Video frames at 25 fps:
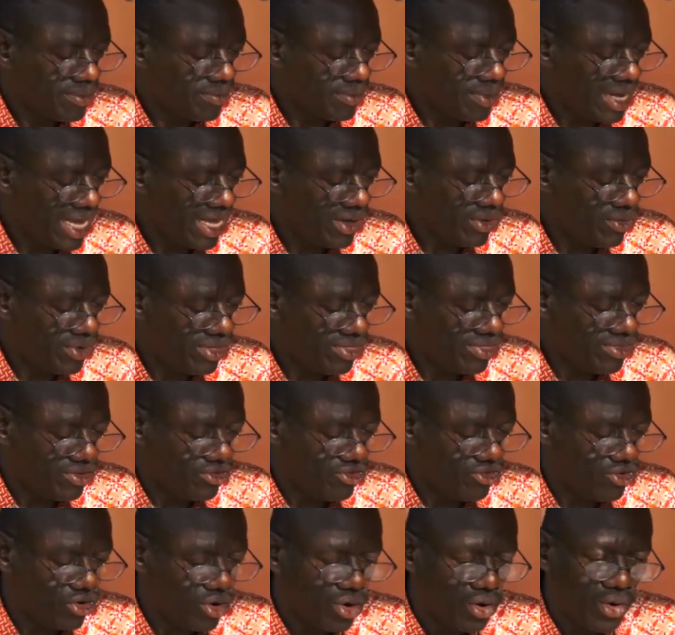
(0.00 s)
by
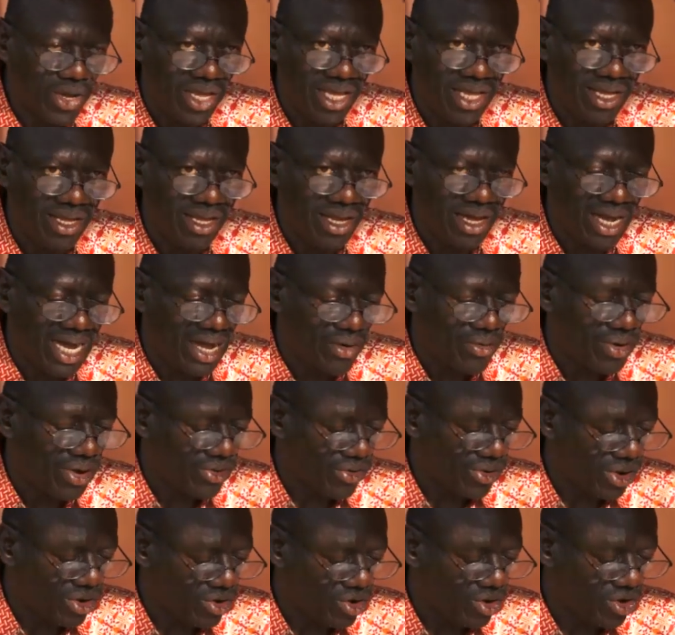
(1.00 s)
withdrawing
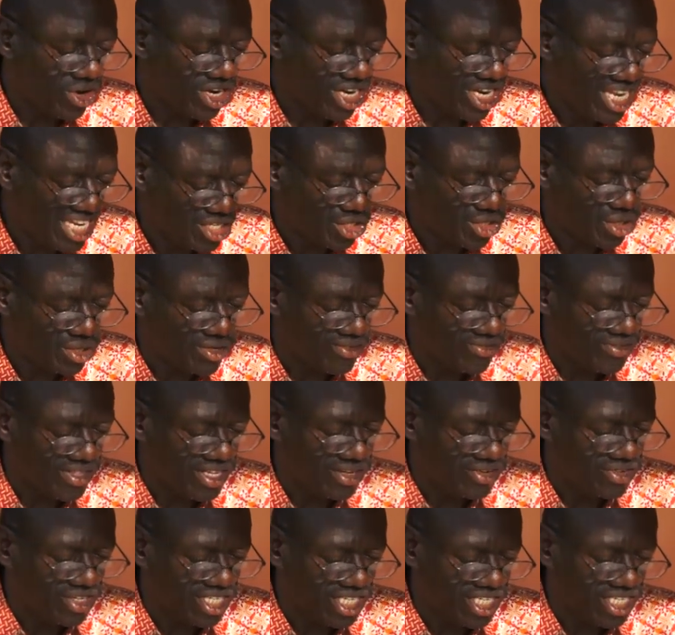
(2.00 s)
our recognition of
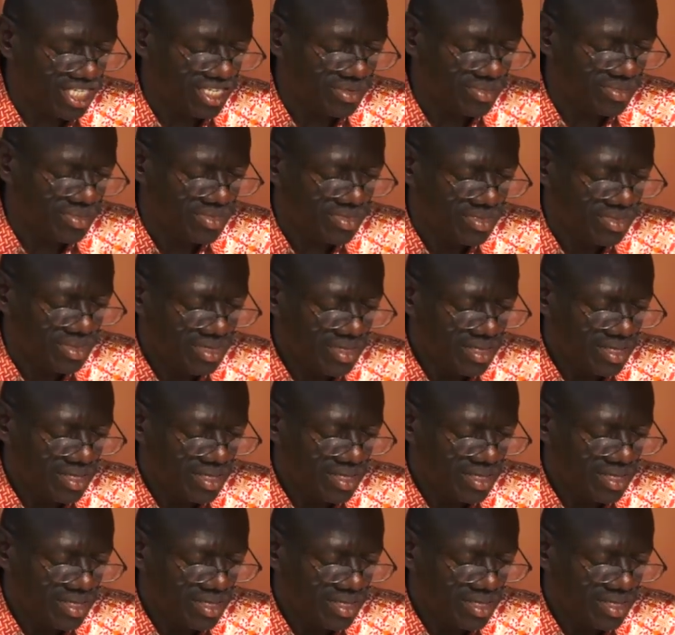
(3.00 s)
the regime